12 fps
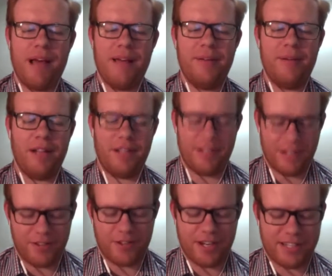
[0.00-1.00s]

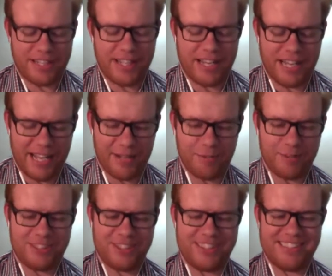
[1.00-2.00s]
Another idea I had was
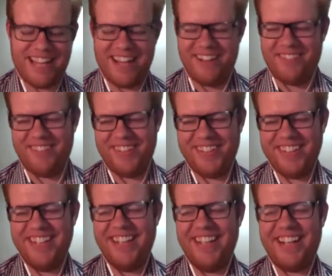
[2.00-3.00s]
just kind of
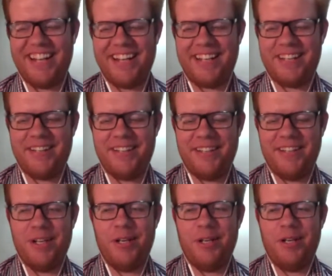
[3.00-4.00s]
like
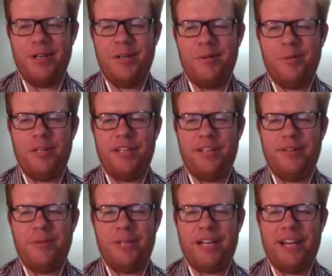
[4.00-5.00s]
we
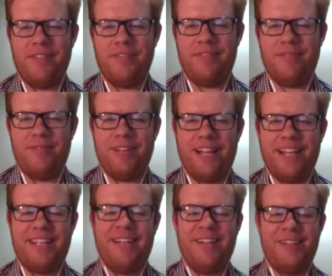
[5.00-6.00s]
kind of
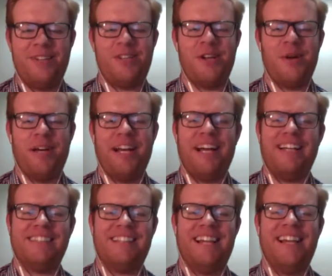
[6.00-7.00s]
like show it
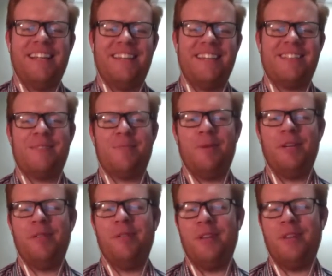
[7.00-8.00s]
as like this is what
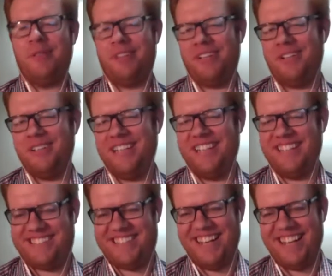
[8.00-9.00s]
you don't do in a
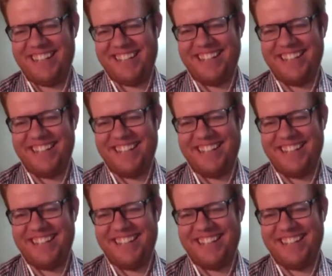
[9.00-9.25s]
study.